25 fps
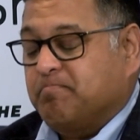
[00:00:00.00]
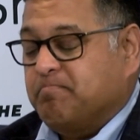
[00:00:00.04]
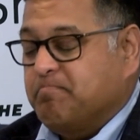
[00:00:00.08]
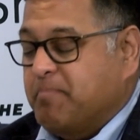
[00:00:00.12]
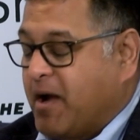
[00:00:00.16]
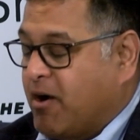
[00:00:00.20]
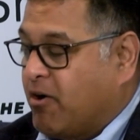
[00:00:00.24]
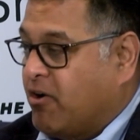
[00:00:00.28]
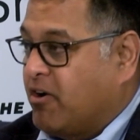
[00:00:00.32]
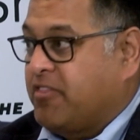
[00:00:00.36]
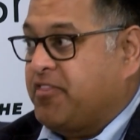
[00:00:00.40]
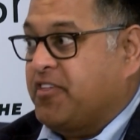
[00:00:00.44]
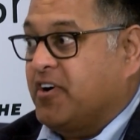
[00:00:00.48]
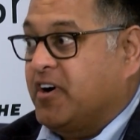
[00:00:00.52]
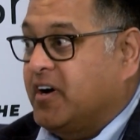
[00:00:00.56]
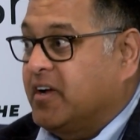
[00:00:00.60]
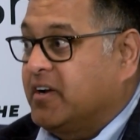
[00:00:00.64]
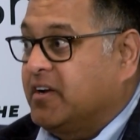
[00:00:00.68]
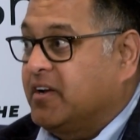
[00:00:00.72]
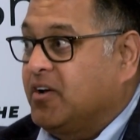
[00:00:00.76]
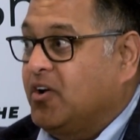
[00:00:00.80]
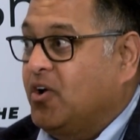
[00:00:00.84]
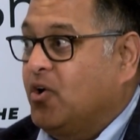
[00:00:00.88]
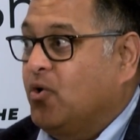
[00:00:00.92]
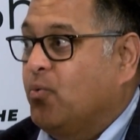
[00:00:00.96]
marathon
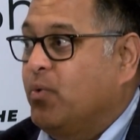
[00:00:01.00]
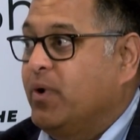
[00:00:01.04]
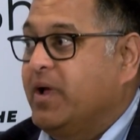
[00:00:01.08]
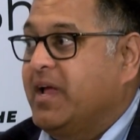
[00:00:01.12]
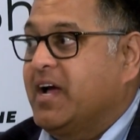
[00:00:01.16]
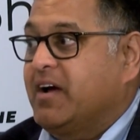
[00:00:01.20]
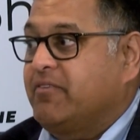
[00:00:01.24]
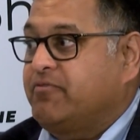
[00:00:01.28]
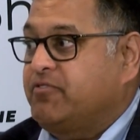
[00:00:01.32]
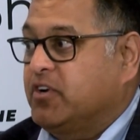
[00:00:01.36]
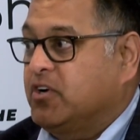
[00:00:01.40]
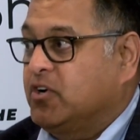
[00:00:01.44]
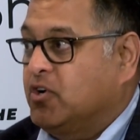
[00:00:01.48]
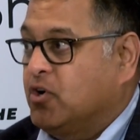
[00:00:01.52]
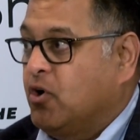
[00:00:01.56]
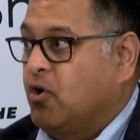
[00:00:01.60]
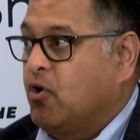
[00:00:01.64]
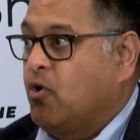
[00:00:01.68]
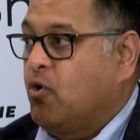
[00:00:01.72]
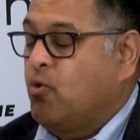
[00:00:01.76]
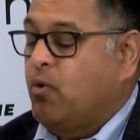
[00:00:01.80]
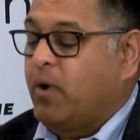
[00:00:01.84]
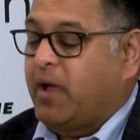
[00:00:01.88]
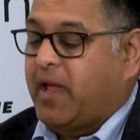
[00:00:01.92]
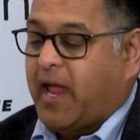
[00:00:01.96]
we have to
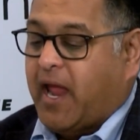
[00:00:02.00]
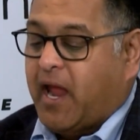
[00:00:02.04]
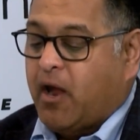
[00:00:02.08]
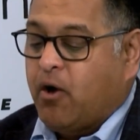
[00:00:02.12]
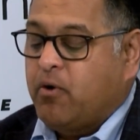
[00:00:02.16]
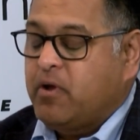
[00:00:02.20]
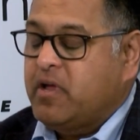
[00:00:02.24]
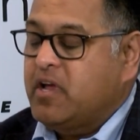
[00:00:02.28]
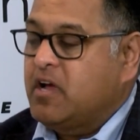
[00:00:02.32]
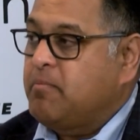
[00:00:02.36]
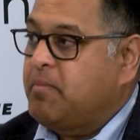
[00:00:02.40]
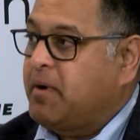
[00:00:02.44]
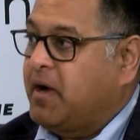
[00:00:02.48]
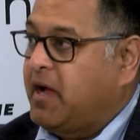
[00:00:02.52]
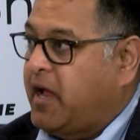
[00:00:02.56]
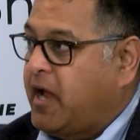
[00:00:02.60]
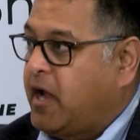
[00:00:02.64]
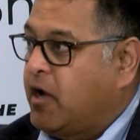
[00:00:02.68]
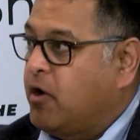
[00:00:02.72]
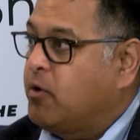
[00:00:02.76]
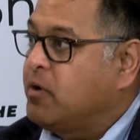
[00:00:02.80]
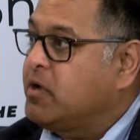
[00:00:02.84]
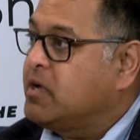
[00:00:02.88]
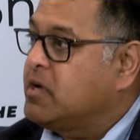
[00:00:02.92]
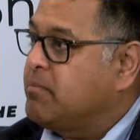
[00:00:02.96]
go area by
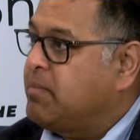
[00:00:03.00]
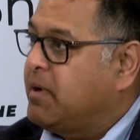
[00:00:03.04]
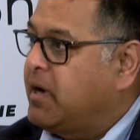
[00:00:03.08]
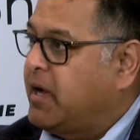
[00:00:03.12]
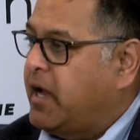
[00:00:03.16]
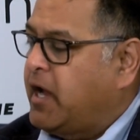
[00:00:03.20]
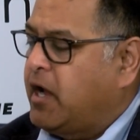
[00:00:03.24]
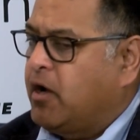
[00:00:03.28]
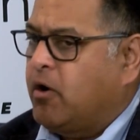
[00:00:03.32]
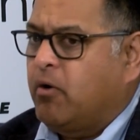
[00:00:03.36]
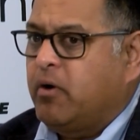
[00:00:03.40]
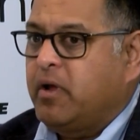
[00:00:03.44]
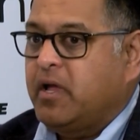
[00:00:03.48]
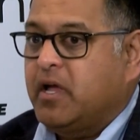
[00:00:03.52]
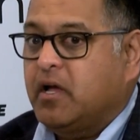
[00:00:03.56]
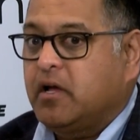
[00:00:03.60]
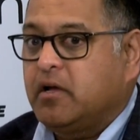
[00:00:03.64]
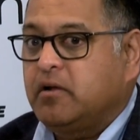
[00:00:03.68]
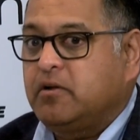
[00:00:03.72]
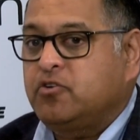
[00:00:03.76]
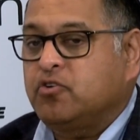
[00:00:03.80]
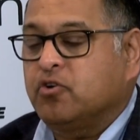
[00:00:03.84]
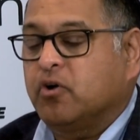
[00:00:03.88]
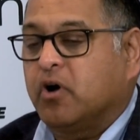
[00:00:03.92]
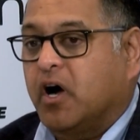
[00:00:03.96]
area by
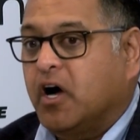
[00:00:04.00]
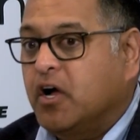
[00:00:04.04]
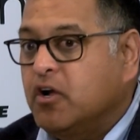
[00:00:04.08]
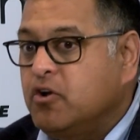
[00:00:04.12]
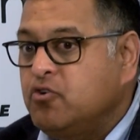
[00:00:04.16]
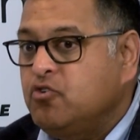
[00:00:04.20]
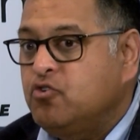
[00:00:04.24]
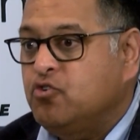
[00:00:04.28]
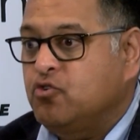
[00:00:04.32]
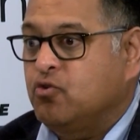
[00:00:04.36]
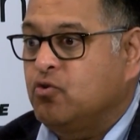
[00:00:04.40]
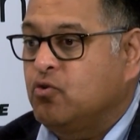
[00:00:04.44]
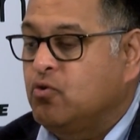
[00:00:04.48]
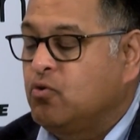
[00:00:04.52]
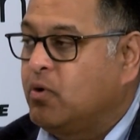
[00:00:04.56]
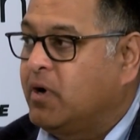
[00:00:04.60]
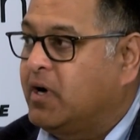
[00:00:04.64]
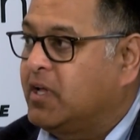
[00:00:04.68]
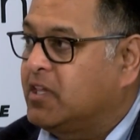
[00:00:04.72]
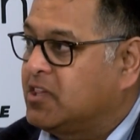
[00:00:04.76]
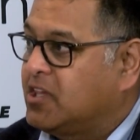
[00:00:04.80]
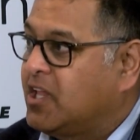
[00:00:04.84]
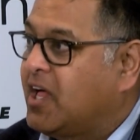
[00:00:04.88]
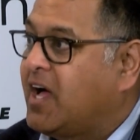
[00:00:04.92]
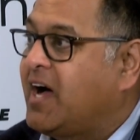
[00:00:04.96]
area to undo
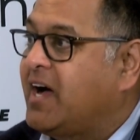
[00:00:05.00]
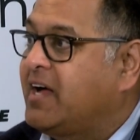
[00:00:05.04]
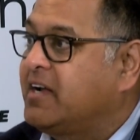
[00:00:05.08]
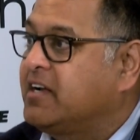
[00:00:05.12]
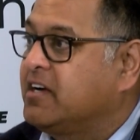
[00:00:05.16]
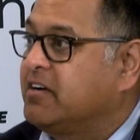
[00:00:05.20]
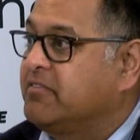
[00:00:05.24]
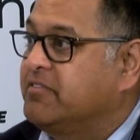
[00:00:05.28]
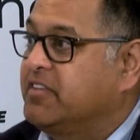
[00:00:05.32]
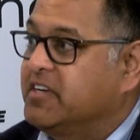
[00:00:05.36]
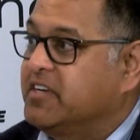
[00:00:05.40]
a lot of